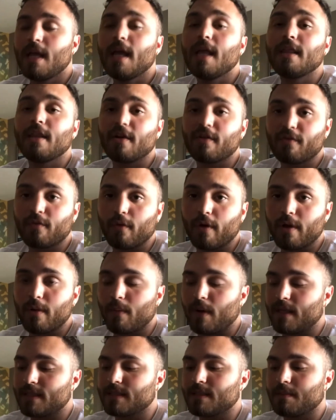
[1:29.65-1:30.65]
and therefore you
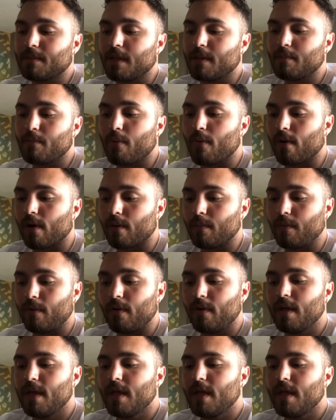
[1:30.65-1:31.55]
want something portable.